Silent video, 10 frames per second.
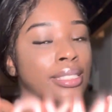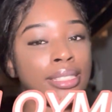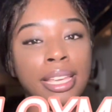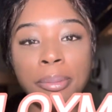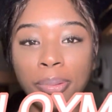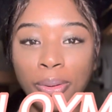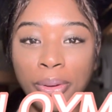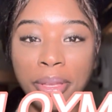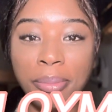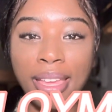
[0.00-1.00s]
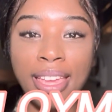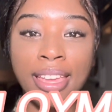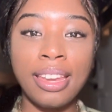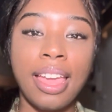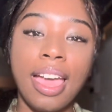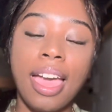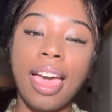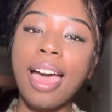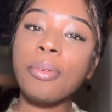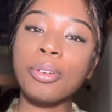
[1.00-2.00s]
deployment,
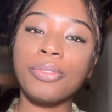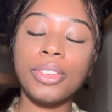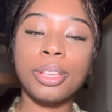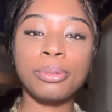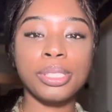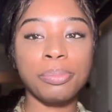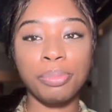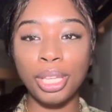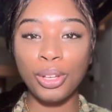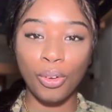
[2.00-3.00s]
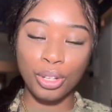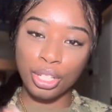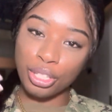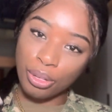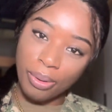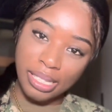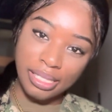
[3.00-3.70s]
how it feels to be on a U.S.